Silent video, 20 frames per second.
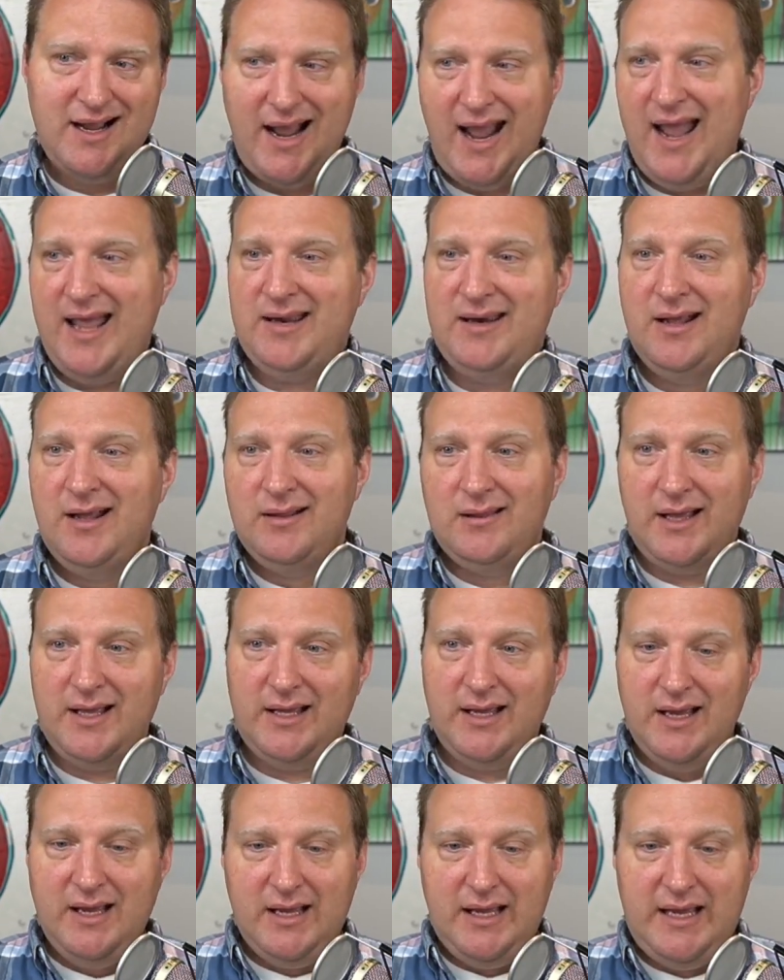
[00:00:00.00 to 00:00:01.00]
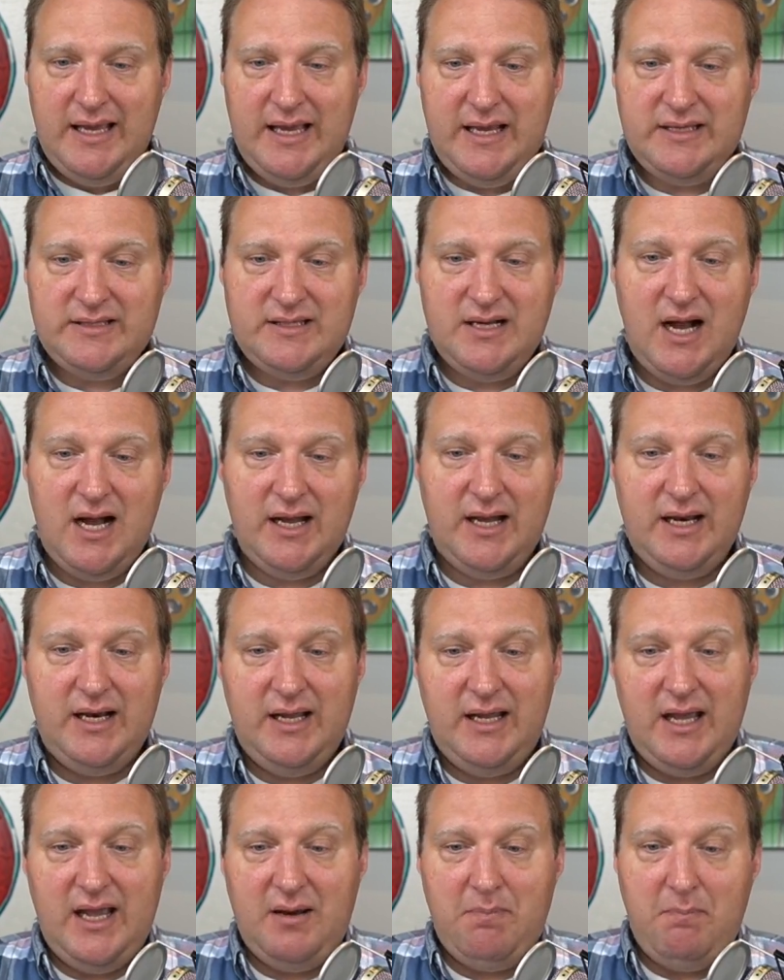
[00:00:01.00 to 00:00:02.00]
And like he's not going to
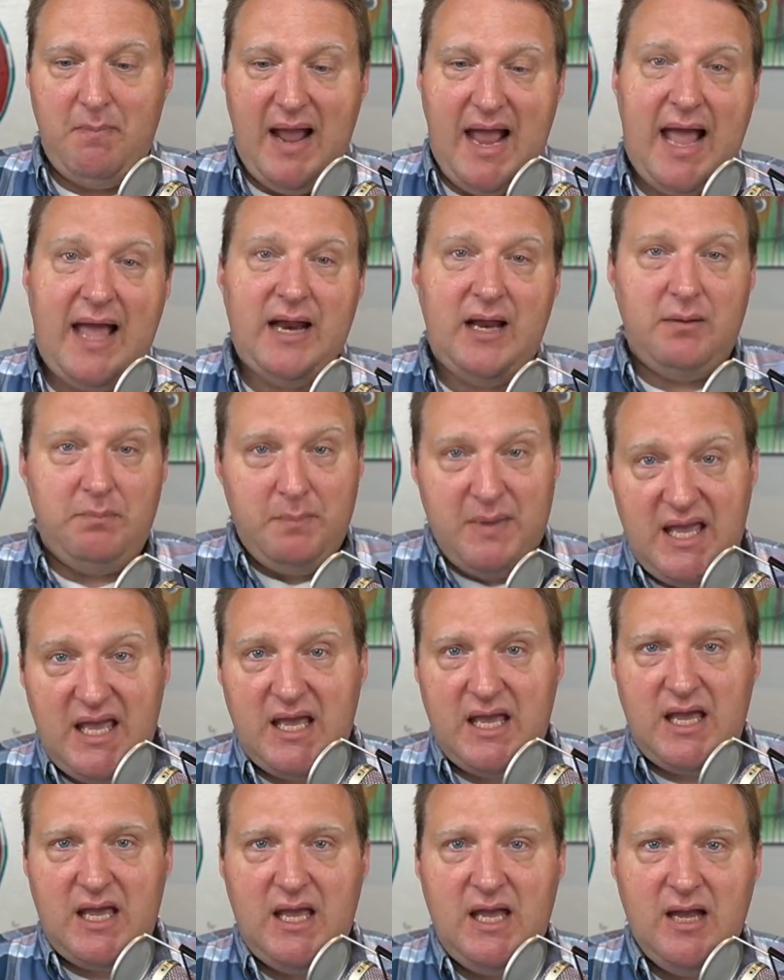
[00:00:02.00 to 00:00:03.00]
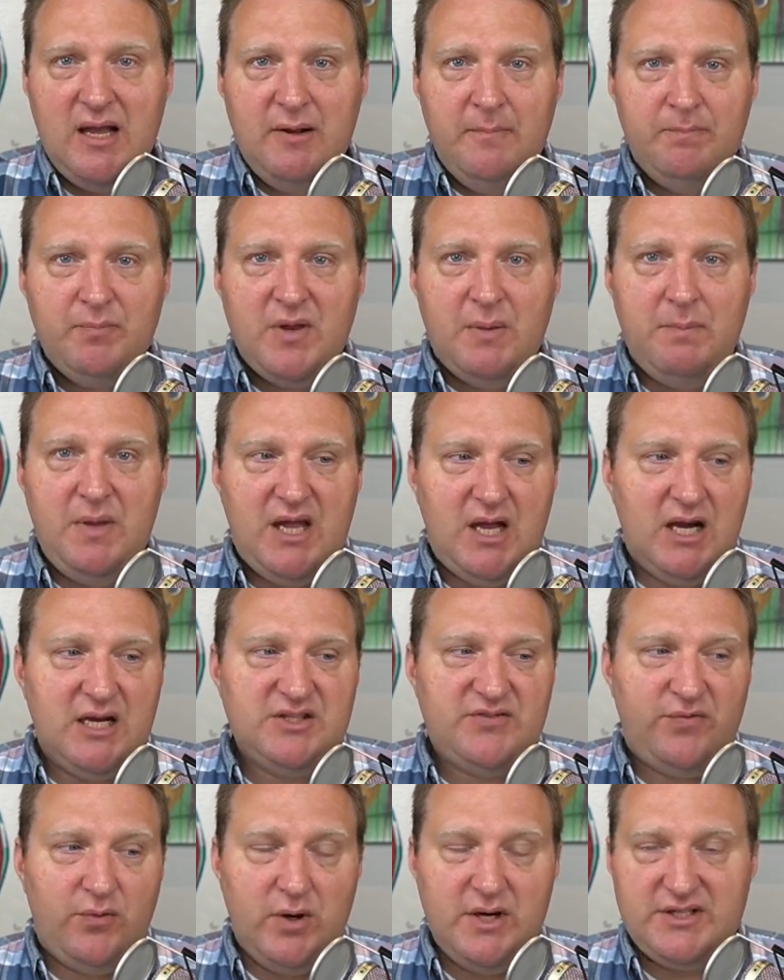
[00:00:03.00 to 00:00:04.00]
get mad at me
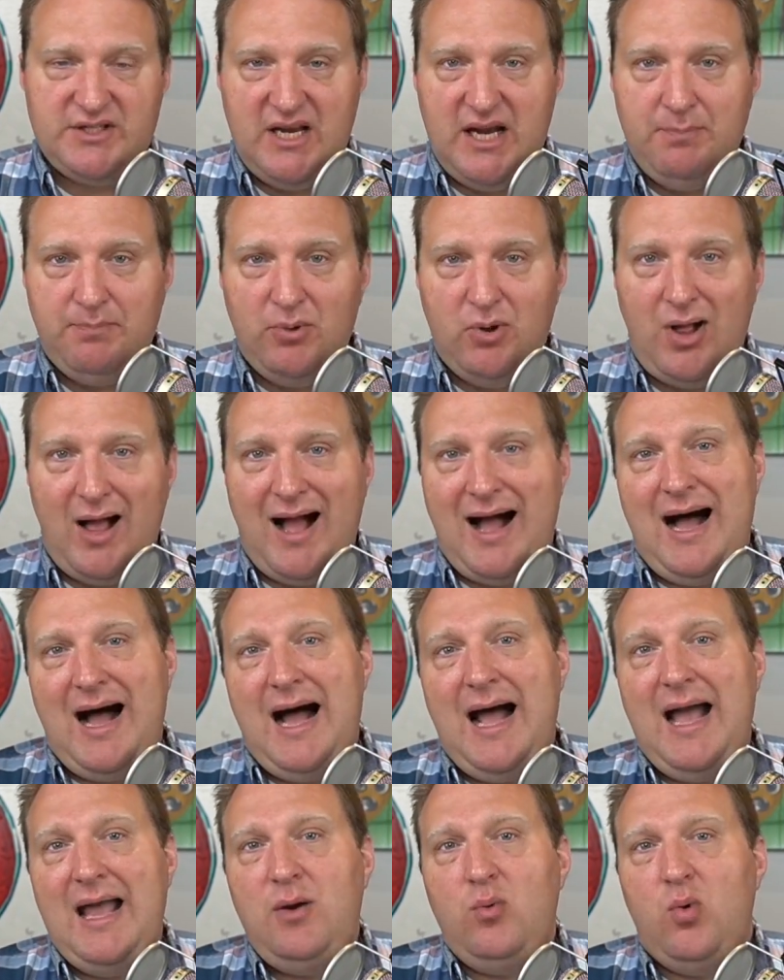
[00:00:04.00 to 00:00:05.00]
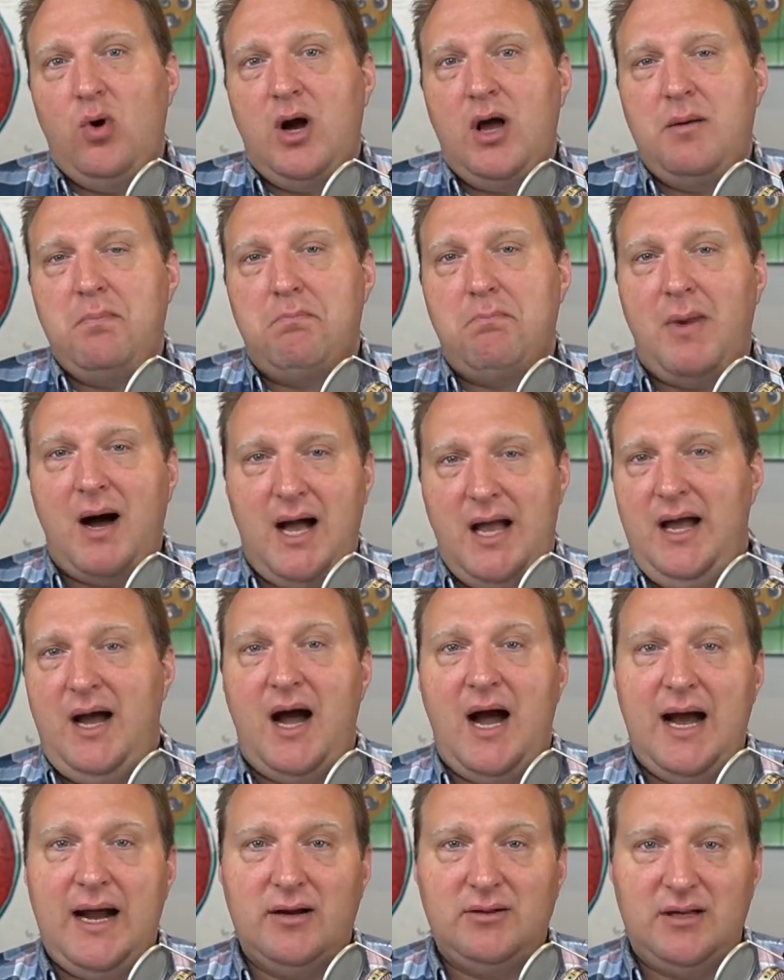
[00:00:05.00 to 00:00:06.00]
because, for example, I want my
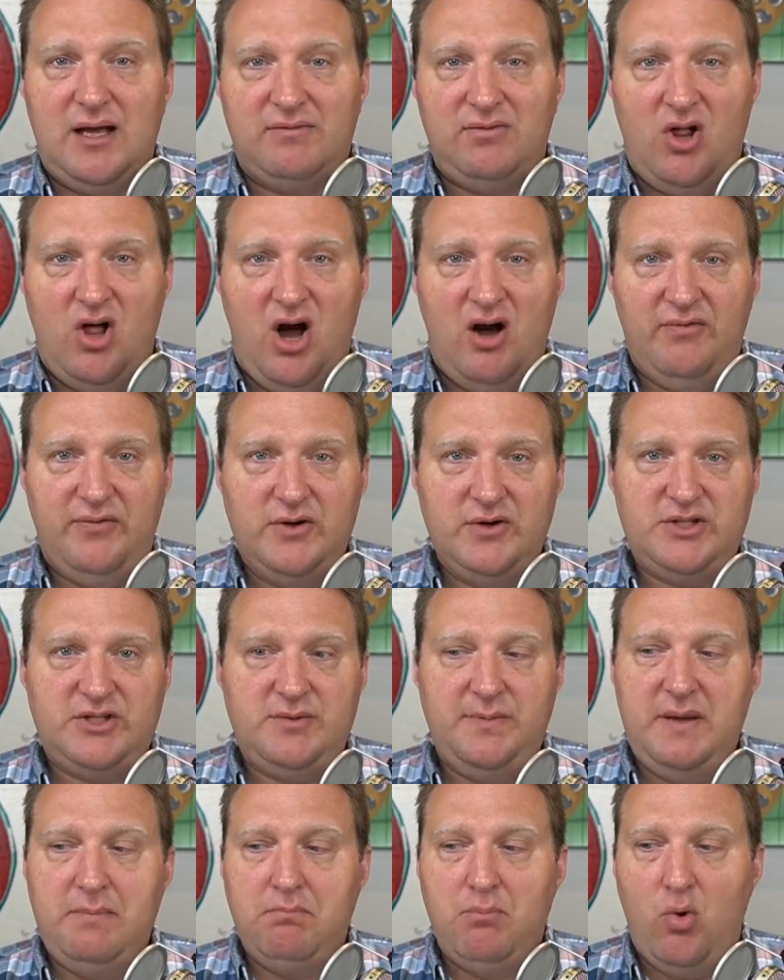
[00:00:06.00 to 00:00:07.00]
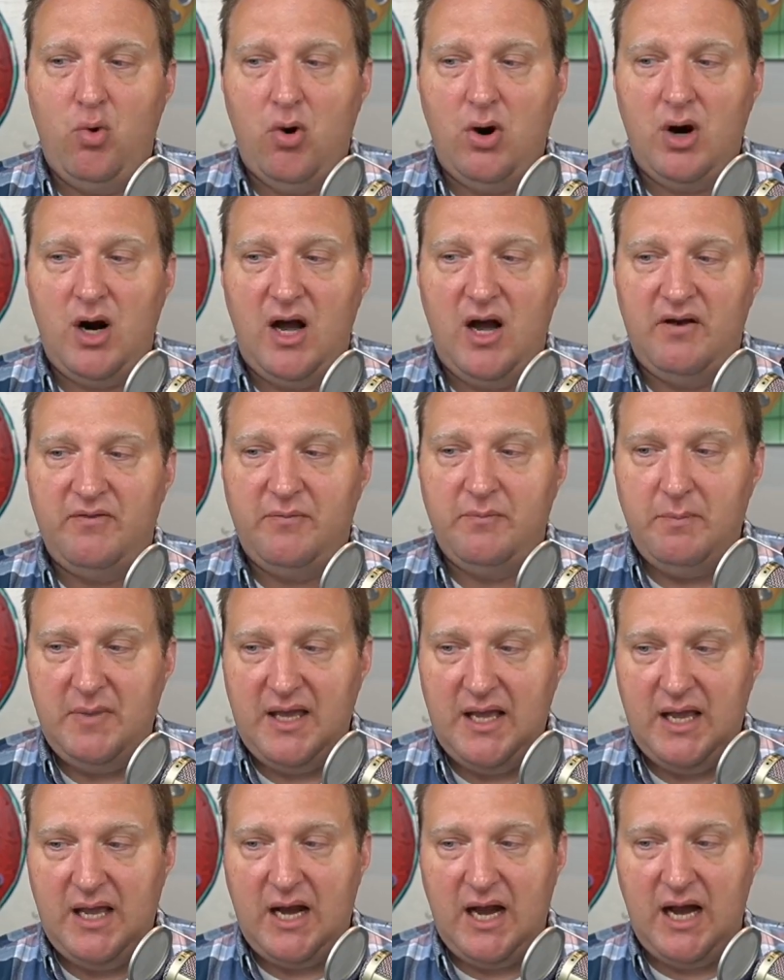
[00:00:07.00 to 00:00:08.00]
higher level offers to be more of
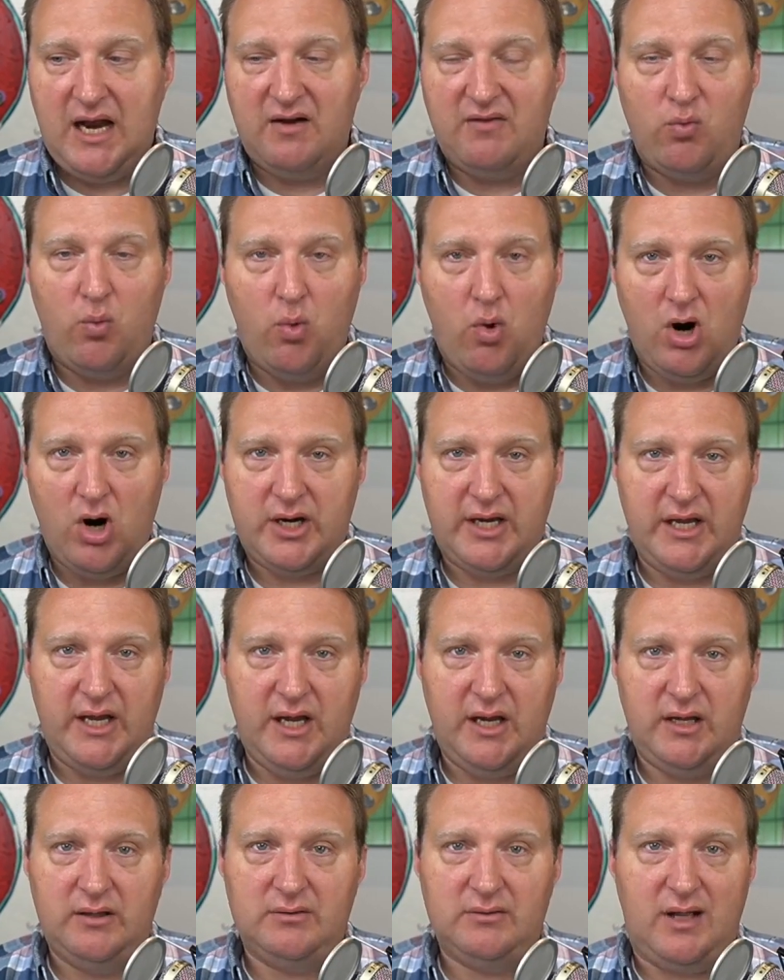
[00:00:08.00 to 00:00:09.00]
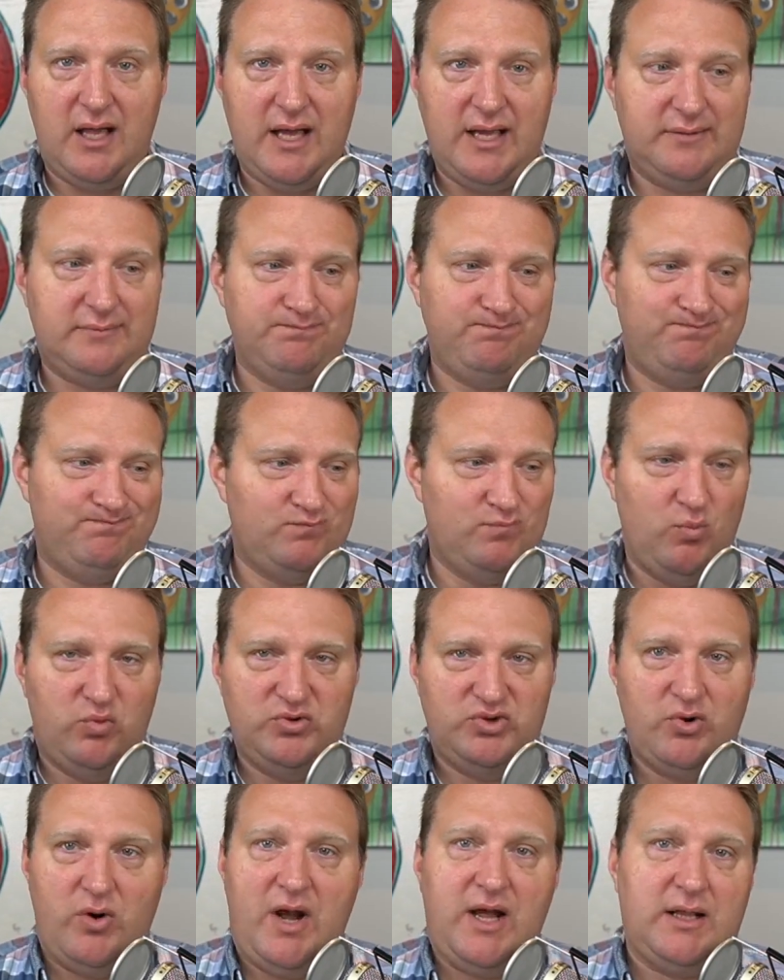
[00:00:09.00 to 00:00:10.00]
me kind of working like
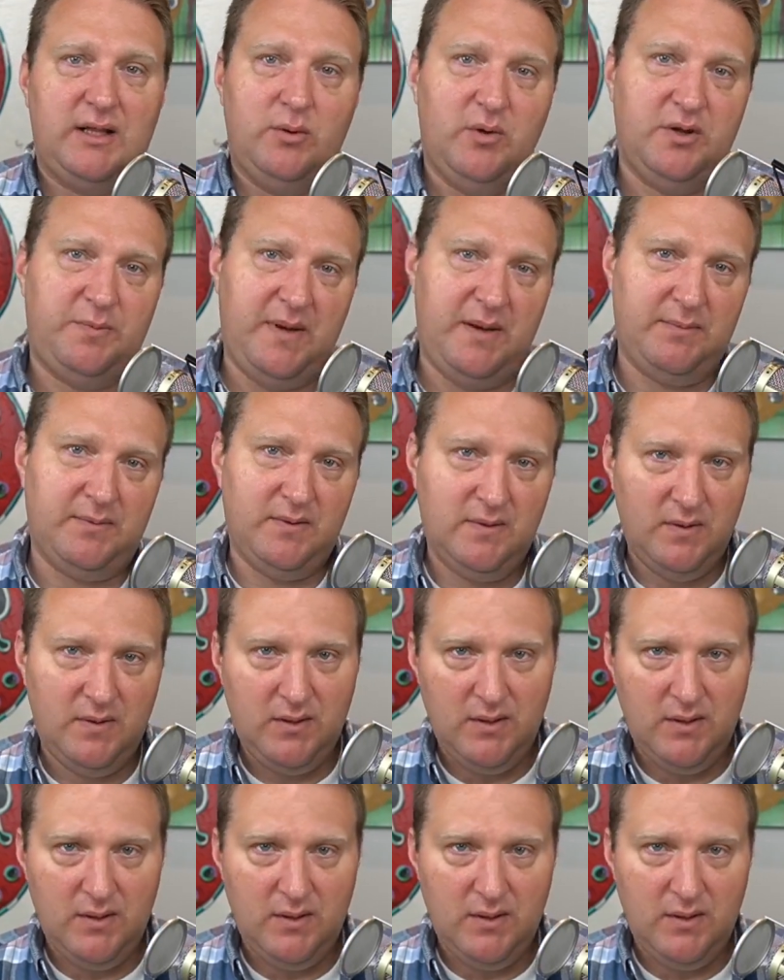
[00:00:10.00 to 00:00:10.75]
directly with people.